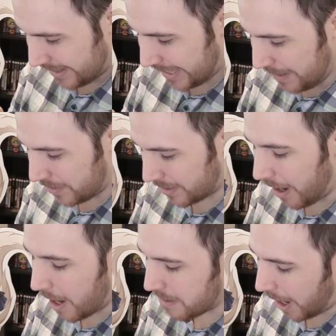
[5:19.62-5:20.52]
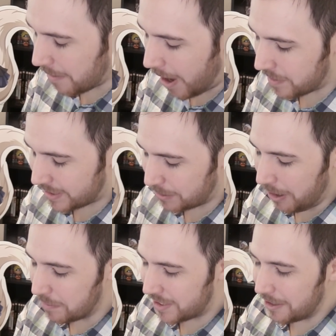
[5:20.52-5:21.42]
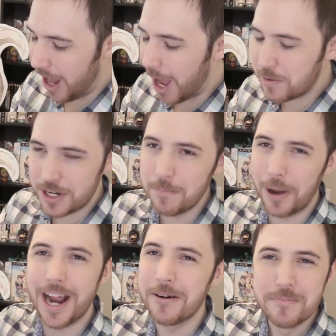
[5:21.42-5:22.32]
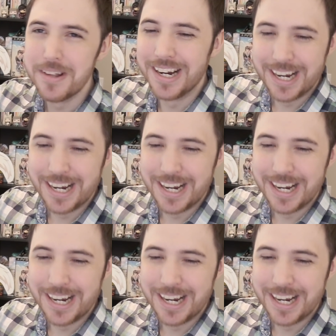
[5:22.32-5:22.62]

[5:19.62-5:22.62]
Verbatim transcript: they gave me a, a, a swimsuit option, but